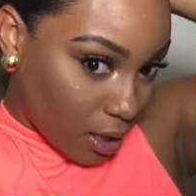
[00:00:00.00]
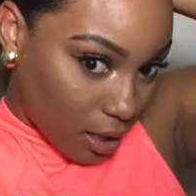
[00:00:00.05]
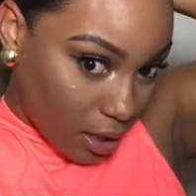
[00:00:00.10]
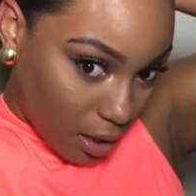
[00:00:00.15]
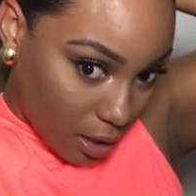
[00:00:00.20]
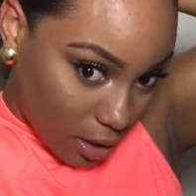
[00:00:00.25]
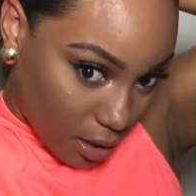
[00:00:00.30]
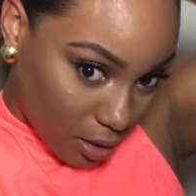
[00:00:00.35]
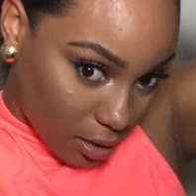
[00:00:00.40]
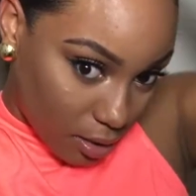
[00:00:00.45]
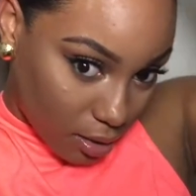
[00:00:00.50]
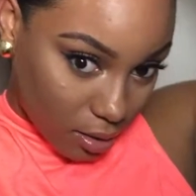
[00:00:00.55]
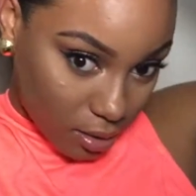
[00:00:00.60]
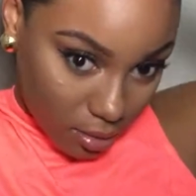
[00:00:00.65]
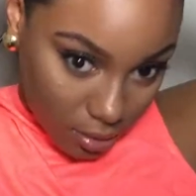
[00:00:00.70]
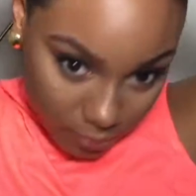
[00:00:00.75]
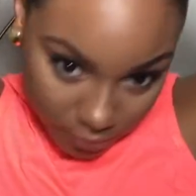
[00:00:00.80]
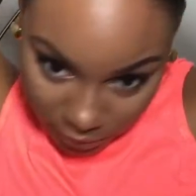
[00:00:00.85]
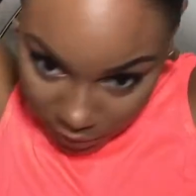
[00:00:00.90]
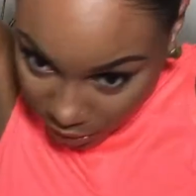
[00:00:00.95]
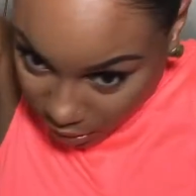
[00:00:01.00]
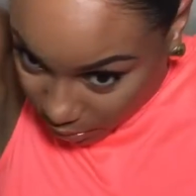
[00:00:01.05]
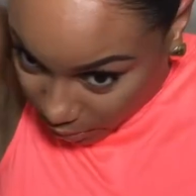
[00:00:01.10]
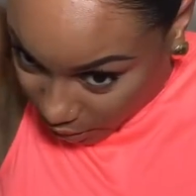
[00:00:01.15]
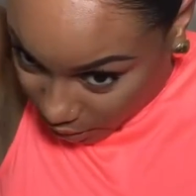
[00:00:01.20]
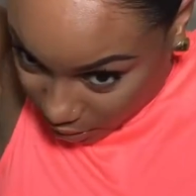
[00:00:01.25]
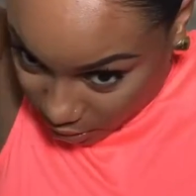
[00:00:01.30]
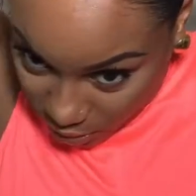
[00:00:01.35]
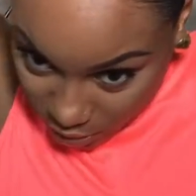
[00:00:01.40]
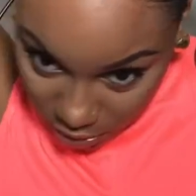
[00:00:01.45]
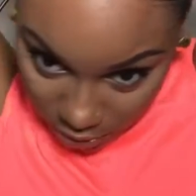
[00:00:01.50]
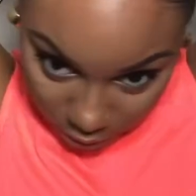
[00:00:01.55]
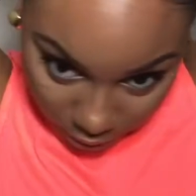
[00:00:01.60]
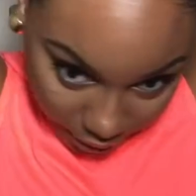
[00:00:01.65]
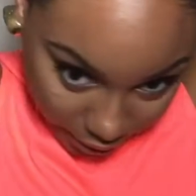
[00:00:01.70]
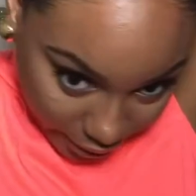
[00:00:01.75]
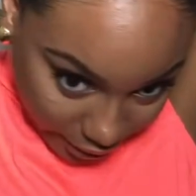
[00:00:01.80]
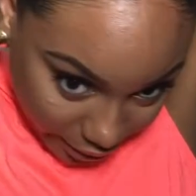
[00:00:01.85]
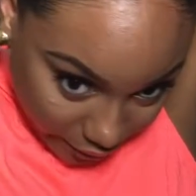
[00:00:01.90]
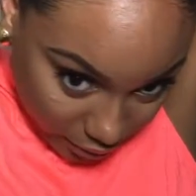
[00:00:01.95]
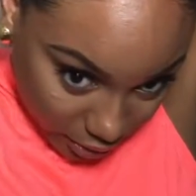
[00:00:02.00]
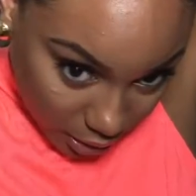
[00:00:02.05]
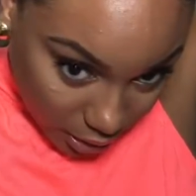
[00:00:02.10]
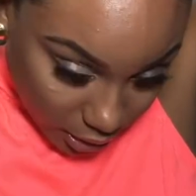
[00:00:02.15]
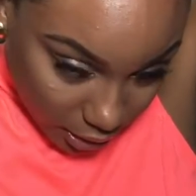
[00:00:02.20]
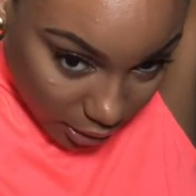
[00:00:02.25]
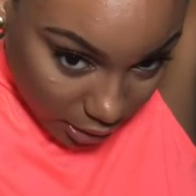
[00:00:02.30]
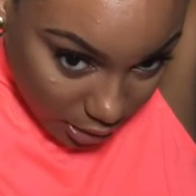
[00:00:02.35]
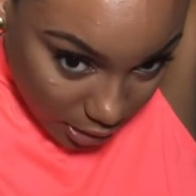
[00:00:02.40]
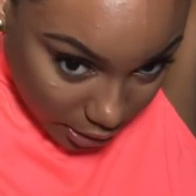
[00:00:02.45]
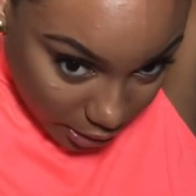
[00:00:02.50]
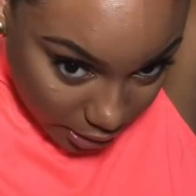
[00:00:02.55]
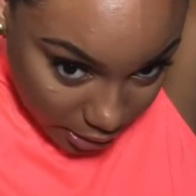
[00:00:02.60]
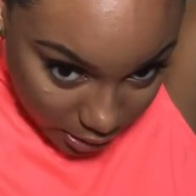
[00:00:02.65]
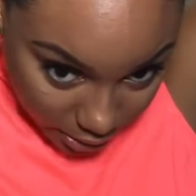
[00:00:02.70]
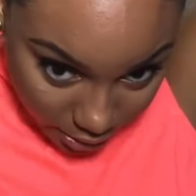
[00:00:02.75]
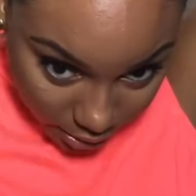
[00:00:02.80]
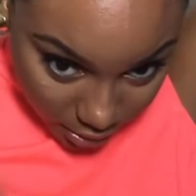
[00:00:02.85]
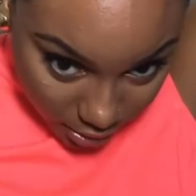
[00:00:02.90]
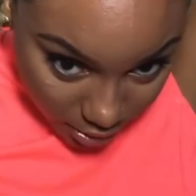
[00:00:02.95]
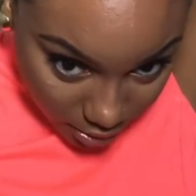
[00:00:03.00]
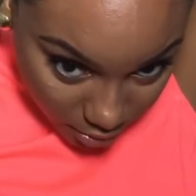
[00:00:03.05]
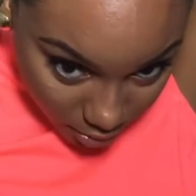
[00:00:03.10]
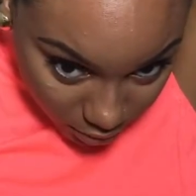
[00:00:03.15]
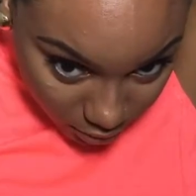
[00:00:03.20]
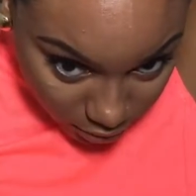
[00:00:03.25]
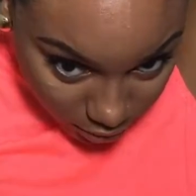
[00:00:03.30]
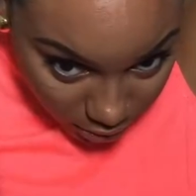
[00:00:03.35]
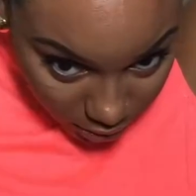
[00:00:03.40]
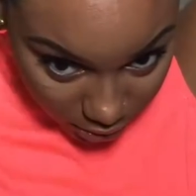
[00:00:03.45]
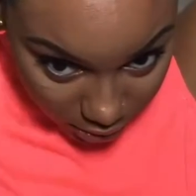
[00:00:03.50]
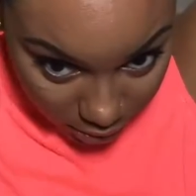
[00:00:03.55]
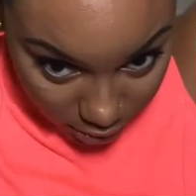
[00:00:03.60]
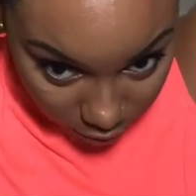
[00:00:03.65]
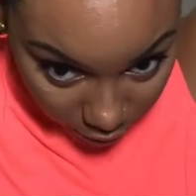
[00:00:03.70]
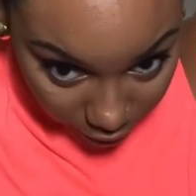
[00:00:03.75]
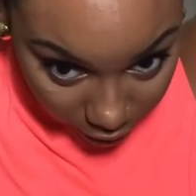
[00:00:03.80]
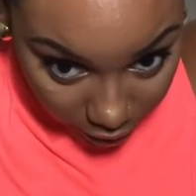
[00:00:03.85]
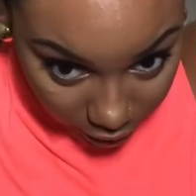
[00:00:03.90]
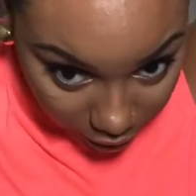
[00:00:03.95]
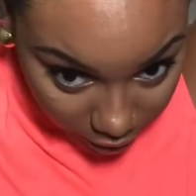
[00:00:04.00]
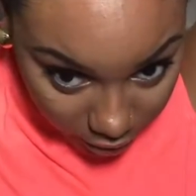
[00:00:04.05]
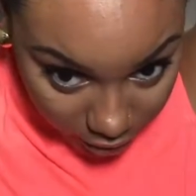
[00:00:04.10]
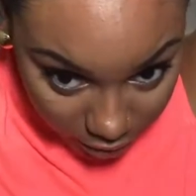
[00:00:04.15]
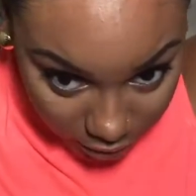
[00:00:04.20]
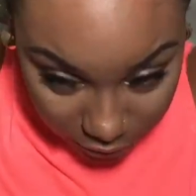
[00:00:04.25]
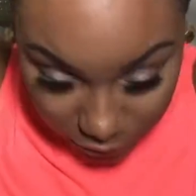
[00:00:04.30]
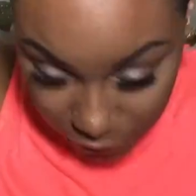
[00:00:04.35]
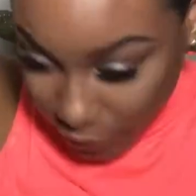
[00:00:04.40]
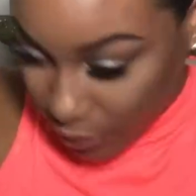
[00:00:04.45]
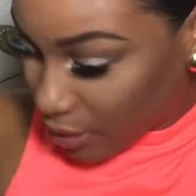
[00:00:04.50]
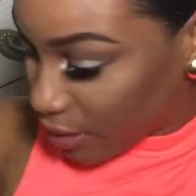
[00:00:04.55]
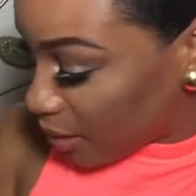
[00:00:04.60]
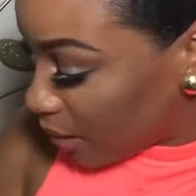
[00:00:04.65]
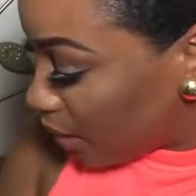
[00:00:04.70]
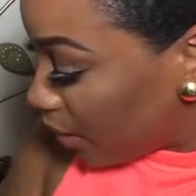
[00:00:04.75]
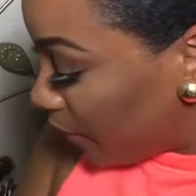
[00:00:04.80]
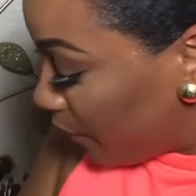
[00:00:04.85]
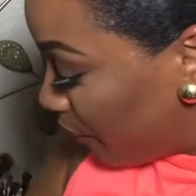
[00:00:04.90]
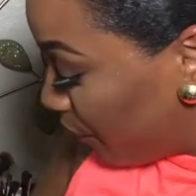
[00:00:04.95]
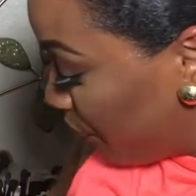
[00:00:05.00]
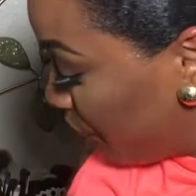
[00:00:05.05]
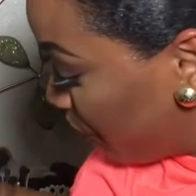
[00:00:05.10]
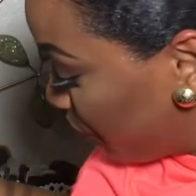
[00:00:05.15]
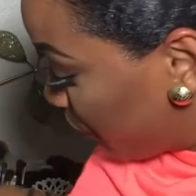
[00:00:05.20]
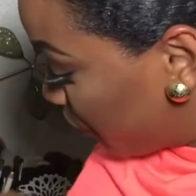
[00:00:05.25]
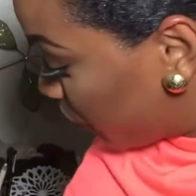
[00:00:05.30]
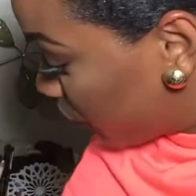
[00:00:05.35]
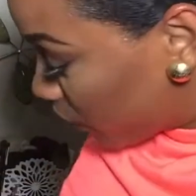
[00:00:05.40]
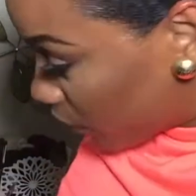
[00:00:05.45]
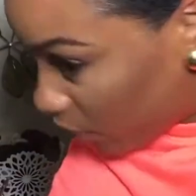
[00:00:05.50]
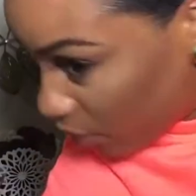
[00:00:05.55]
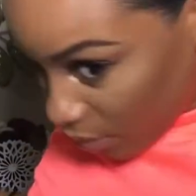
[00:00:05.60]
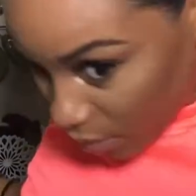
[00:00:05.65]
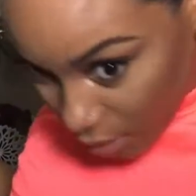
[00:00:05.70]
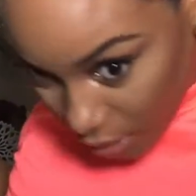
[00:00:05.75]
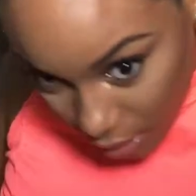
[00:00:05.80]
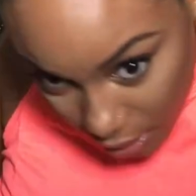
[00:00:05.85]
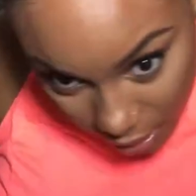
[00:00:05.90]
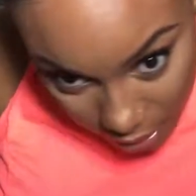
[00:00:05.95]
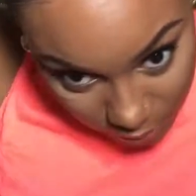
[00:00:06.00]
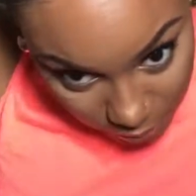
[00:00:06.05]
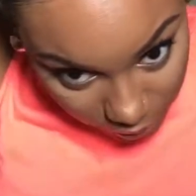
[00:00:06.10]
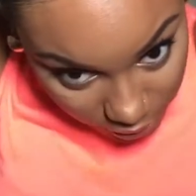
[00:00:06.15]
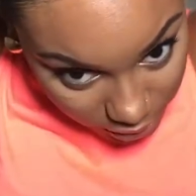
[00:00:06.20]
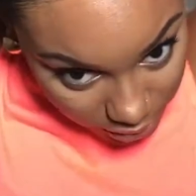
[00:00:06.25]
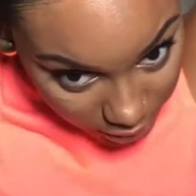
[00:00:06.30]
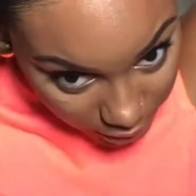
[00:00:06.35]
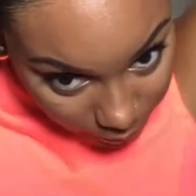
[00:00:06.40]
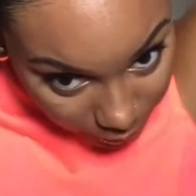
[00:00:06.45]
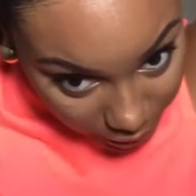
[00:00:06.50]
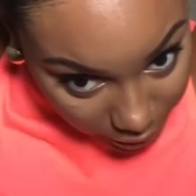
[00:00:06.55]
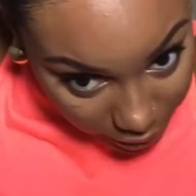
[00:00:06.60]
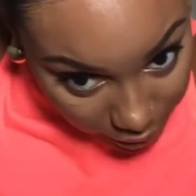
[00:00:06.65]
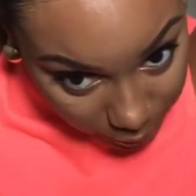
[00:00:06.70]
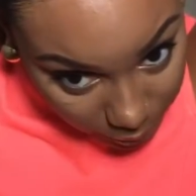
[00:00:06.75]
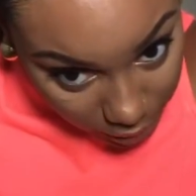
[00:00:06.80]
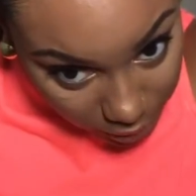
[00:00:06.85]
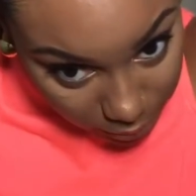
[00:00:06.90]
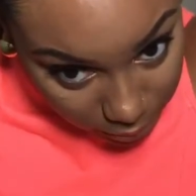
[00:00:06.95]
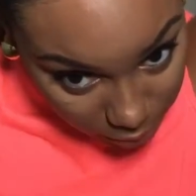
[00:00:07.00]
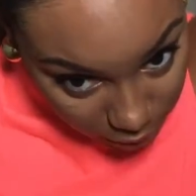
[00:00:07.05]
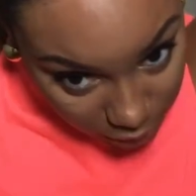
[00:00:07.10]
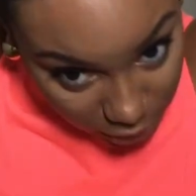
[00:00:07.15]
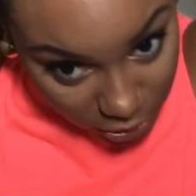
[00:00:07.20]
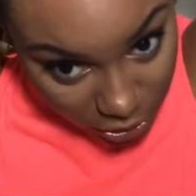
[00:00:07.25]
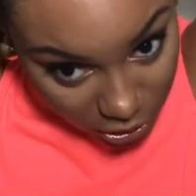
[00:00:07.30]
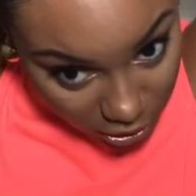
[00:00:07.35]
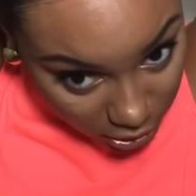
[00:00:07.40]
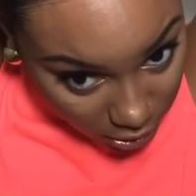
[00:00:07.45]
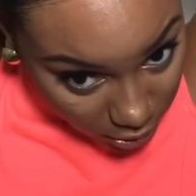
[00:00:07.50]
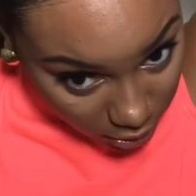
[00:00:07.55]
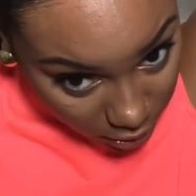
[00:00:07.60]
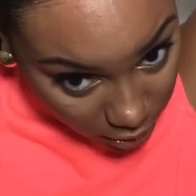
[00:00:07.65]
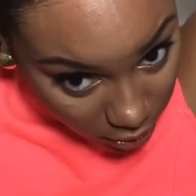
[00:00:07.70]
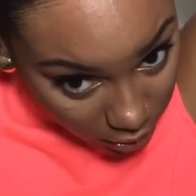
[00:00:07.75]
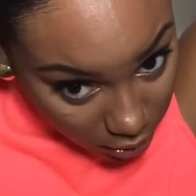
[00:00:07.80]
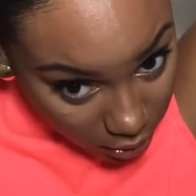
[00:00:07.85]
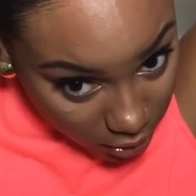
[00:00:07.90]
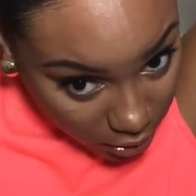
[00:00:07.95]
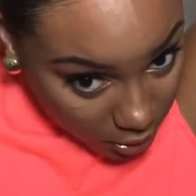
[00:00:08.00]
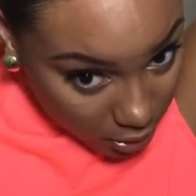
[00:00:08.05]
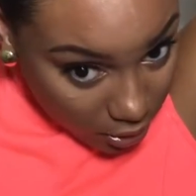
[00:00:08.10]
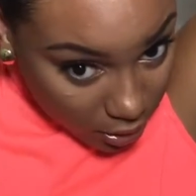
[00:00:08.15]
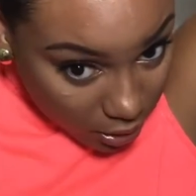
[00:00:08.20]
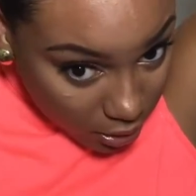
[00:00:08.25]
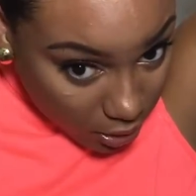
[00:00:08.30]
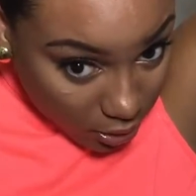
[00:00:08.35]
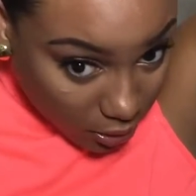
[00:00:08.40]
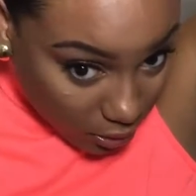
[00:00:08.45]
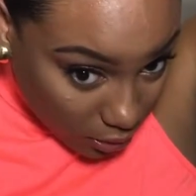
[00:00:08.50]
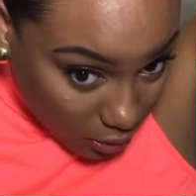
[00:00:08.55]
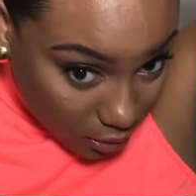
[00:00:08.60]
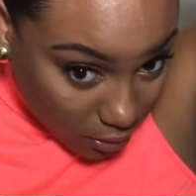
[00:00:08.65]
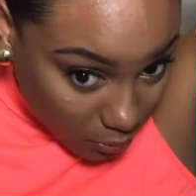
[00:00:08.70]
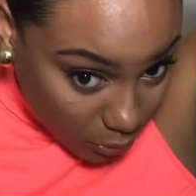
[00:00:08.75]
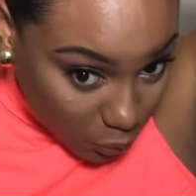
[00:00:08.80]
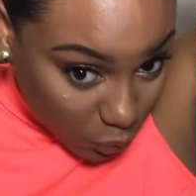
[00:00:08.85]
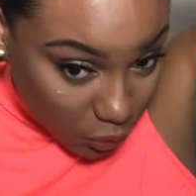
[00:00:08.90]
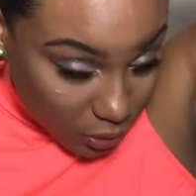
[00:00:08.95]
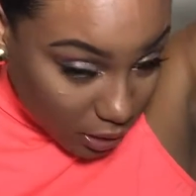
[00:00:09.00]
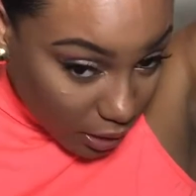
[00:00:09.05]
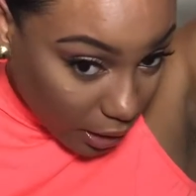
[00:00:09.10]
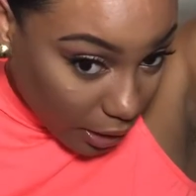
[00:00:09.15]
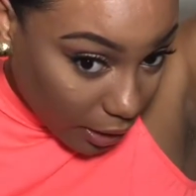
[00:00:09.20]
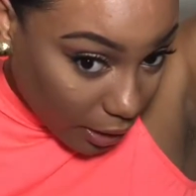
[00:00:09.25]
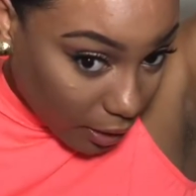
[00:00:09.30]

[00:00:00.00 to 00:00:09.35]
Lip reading: and I'm gonna make sure everything is nice and snug. You see right here, look a frizzy. I'm gonna take my Denman brush, smooth that